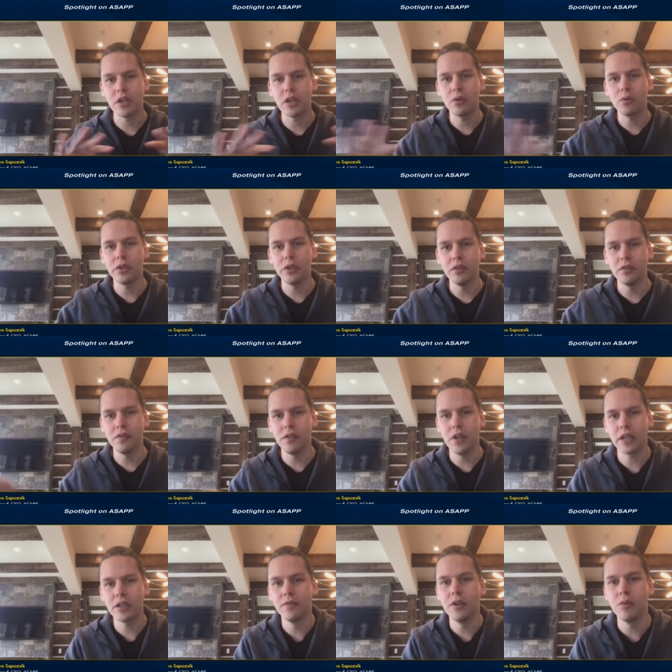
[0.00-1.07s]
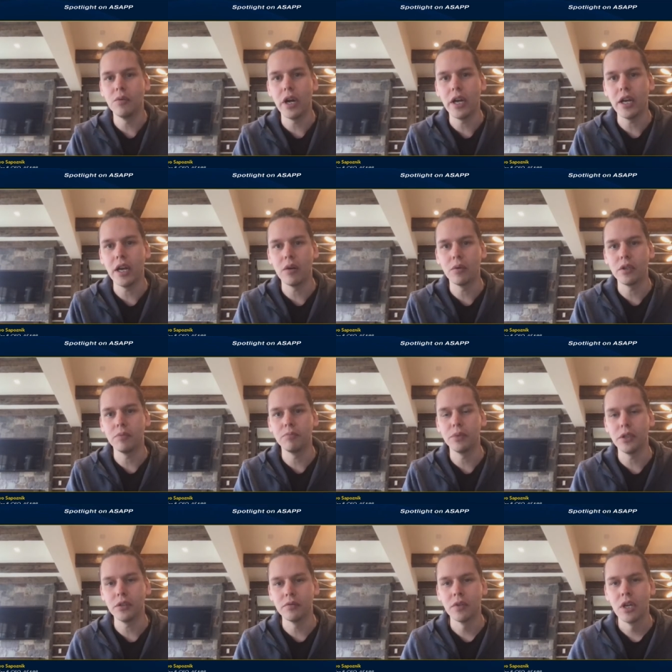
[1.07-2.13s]
How do we deflect them away? How we
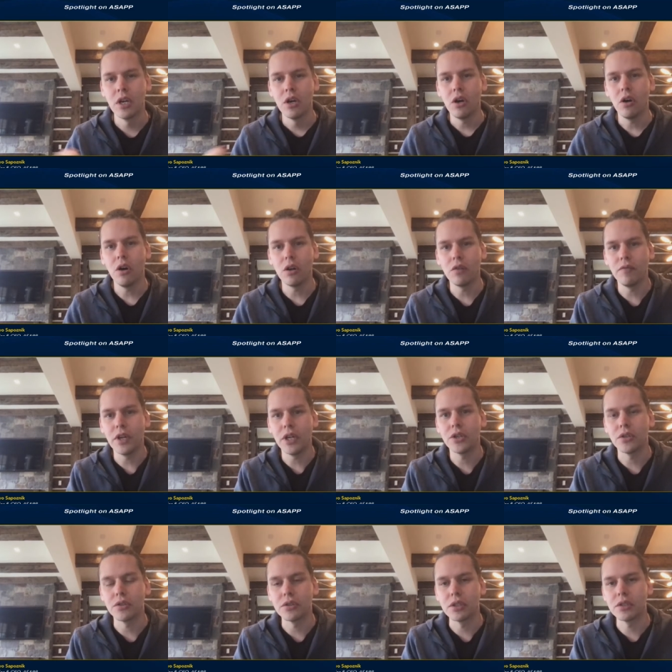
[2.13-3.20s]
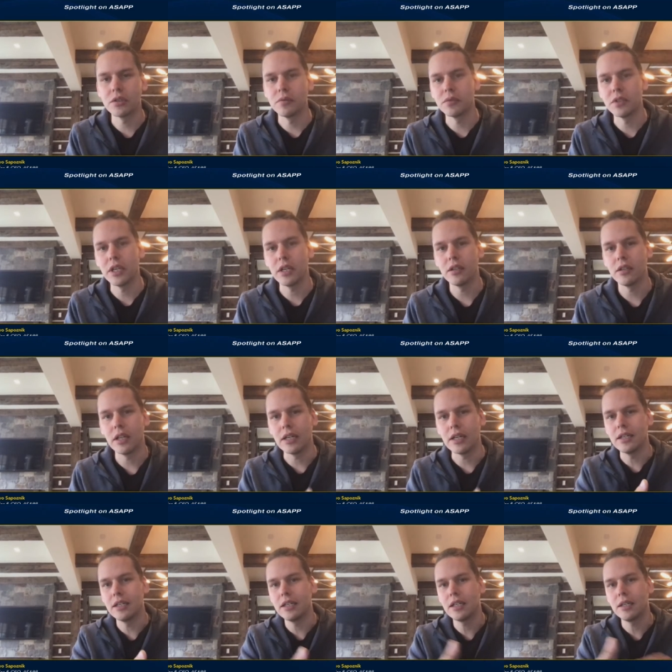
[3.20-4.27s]
build automation systems that
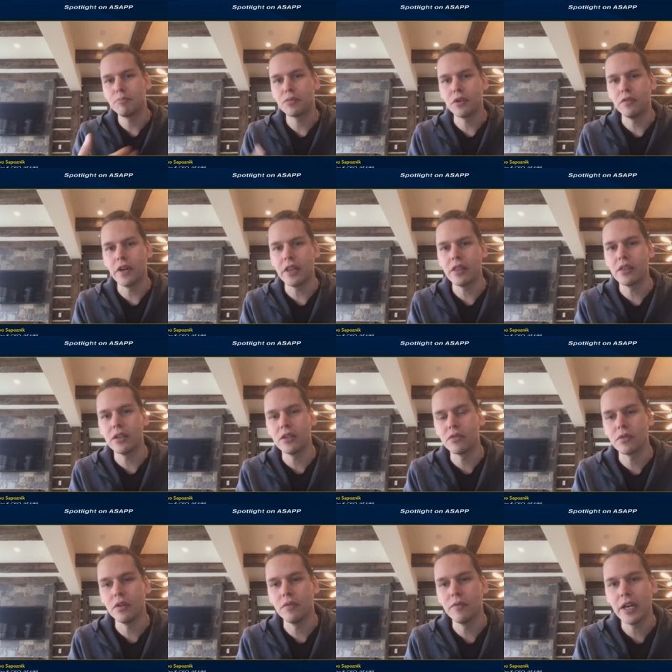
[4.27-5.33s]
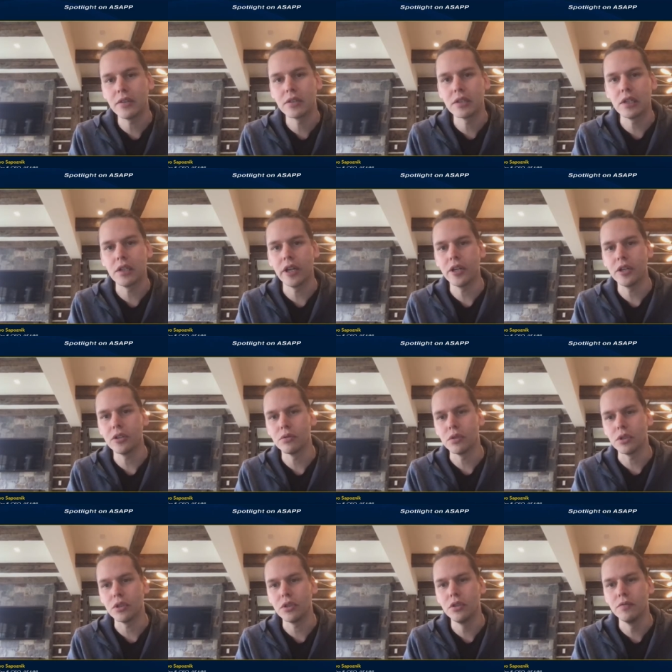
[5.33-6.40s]
prevent this from escalating to
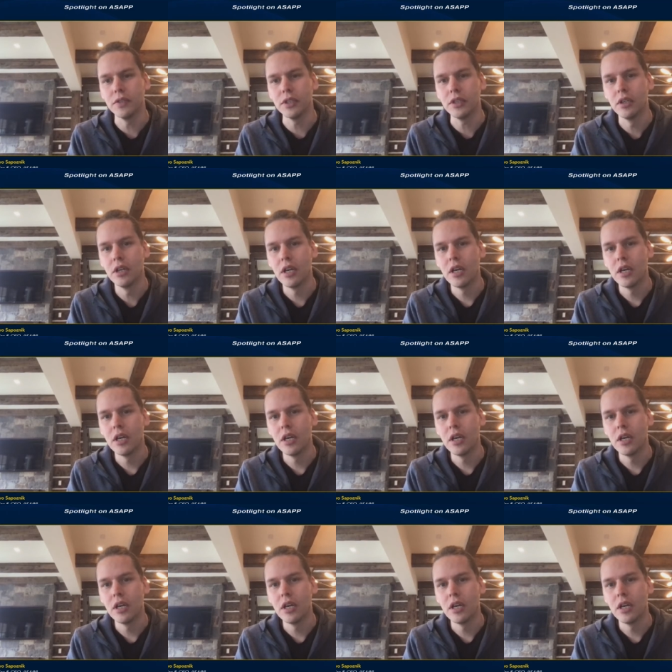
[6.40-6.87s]
a human,